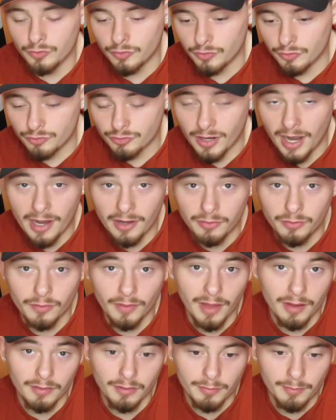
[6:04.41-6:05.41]
You can
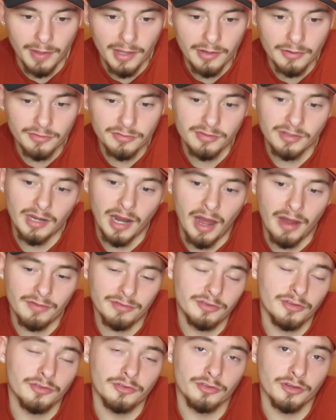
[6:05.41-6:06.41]
try to do that with
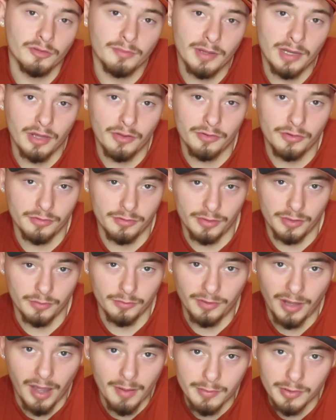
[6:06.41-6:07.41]
Petersen. Obviously, there's going to be
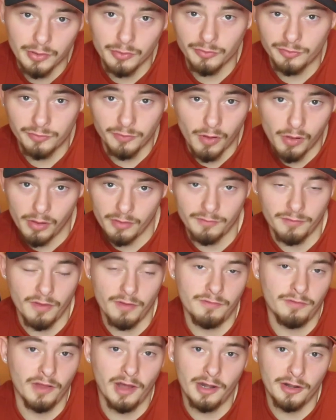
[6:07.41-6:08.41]
other, dominoes
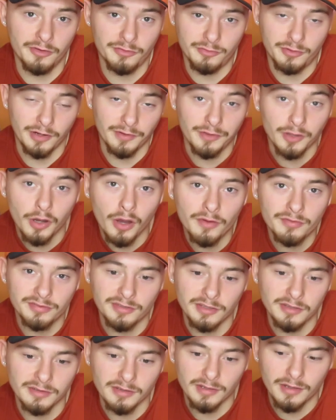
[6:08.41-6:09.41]
falling for the Flyers throughout the
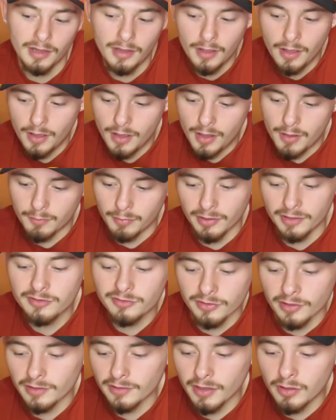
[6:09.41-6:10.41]
offseason.
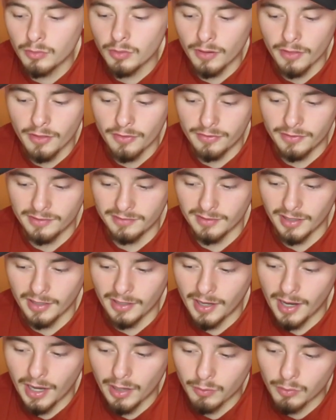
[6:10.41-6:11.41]
But it's certainly one of the
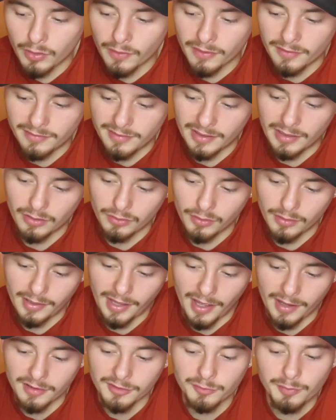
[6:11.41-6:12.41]
things that I kind of wanted to
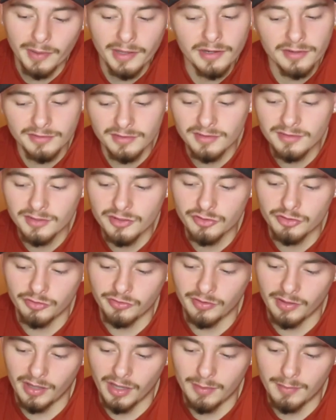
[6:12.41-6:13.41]
take a look at, because
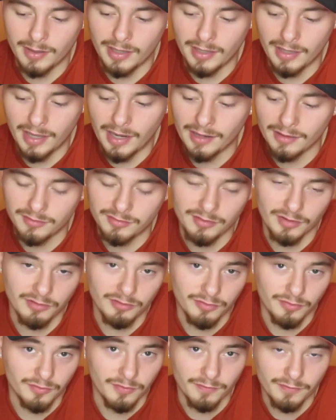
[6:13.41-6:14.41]
Petersen's interesting. I mean, again,
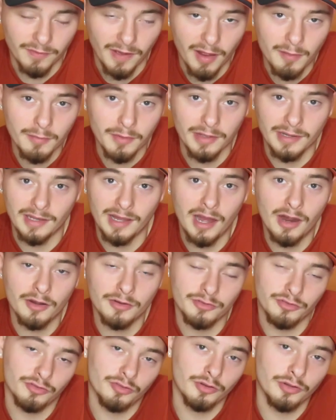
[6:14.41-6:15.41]
it's $5
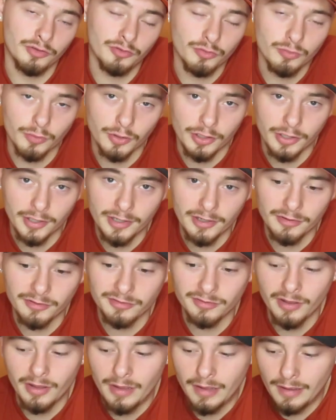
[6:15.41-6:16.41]
million. It's only 2 more
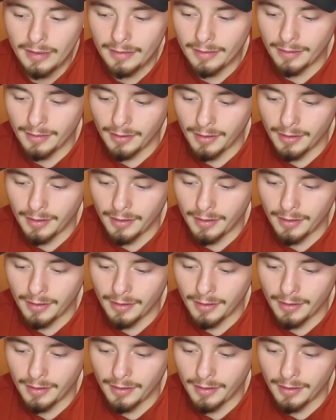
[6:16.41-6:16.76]
years.